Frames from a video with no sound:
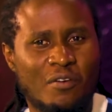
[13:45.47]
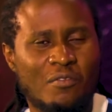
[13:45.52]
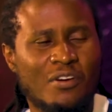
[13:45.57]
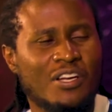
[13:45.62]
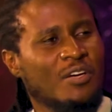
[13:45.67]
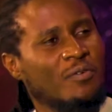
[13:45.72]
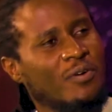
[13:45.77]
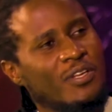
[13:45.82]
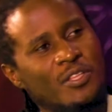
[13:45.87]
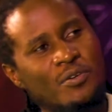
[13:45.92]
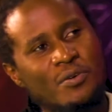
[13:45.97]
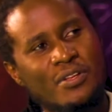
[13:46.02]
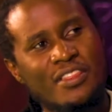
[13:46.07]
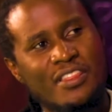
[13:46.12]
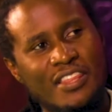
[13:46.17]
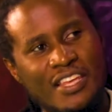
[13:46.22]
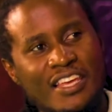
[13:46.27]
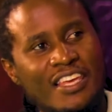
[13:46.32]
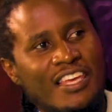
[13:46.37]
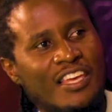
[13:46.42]
I wonder what they were
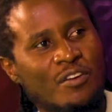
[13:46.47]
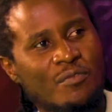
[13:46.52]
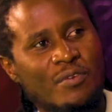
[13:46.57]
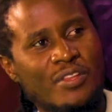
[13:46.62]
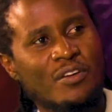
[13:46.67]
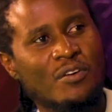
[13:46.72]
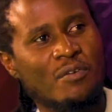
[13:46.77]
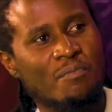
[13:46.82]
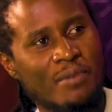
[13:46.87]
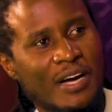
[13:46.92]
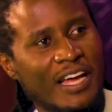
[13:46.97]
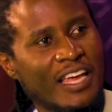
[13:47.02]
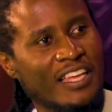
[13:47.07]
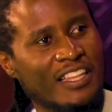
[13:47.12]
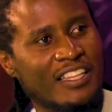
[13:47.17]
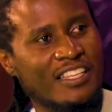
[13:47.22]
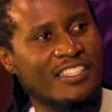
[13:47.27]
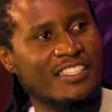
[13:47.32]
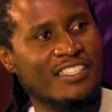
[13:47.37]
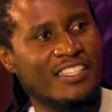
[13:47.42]
thinking when they were
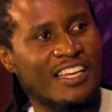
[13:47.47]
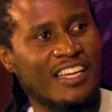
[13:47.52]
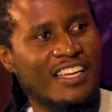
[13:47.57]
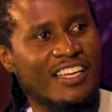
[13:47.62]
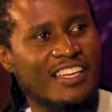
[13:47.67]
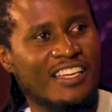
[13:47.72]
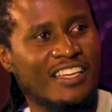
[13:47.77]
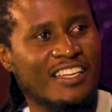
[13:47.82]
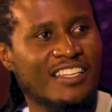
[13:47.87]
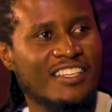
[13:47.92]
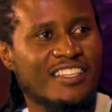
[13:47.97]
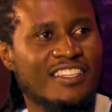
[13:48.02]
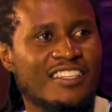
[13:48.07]
buying this. Like,